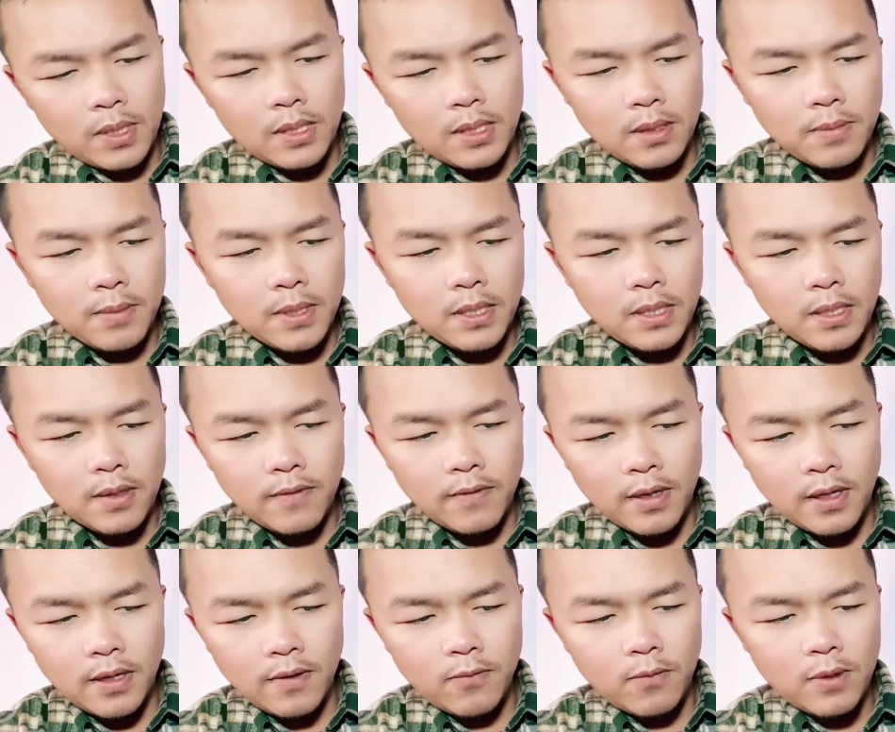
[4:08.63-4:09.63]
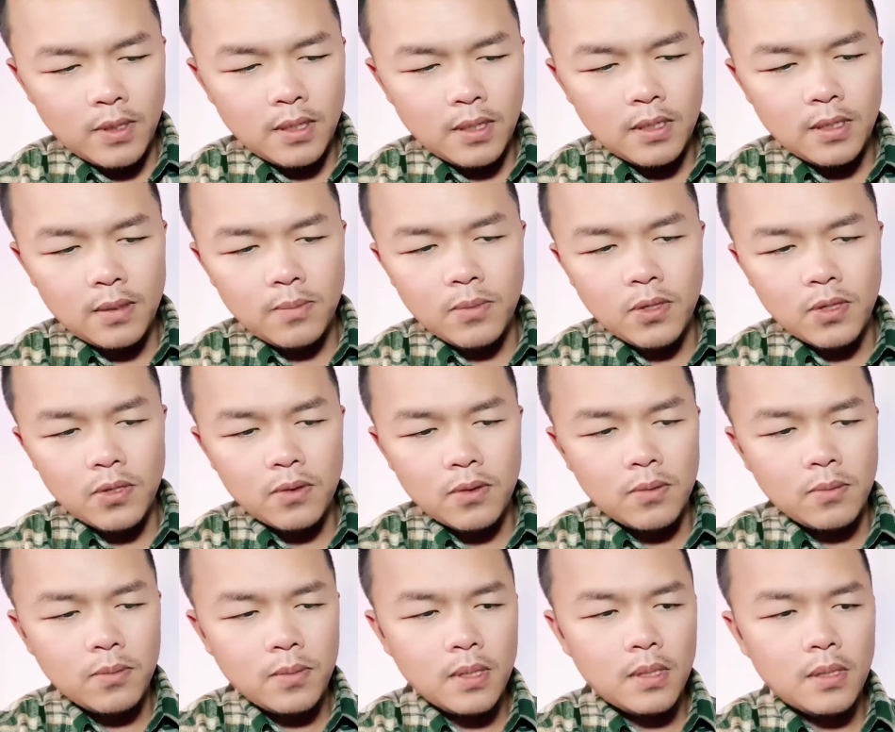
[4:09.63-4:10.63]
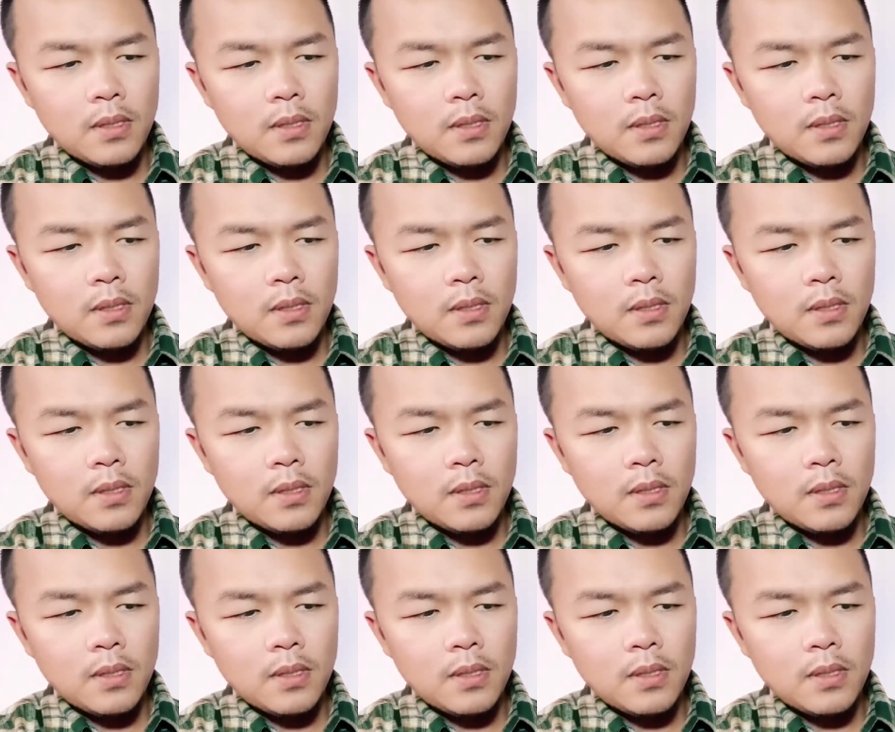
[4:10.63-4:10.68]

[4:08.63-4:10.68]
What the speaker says: let me see if I have one that's in bloom.